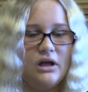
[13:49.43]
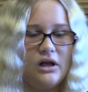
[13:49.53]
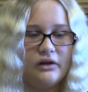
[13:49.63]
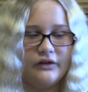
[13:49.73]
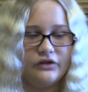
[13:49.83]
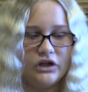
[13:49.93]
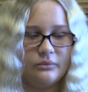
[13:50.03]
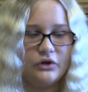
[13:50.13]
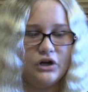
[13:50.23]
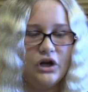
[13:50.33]
I'll give the
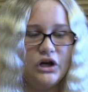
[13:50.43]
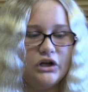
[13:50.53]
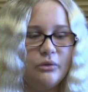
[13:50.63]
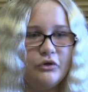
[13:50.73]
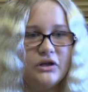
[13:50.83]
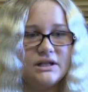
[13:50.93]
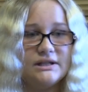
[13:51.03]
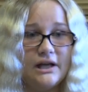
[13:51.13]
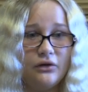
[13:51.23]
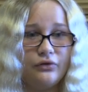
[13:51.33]
number. Her number is
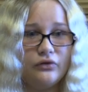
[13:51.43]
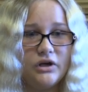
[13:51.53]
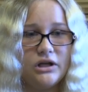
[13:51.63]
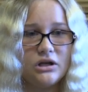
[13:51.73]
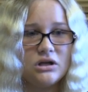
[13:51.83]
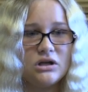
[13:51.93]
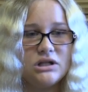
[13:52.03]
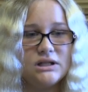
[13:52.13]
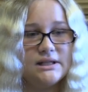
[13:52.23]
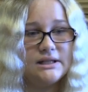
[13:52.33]

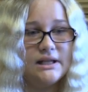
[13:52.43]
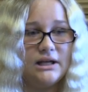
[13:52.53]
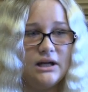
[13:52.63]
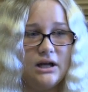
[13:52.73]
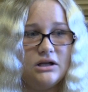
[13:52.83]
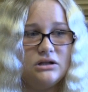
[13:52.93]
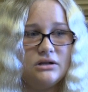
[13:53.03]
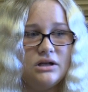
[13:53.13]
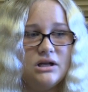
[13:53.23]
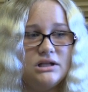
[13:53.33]

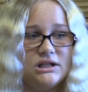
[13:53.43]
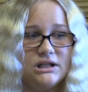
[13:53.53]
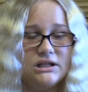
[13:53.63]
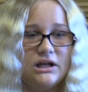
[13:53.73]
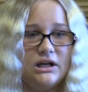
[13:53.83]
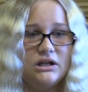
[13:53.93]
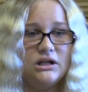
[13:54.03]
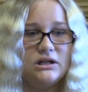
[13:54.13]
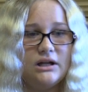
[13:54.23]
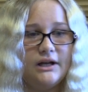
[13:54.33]

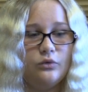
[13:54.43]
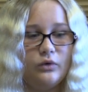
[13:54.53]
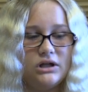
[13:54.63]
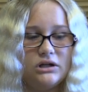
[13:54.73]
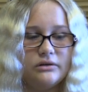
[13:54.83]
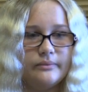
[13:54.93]
903-689-6991.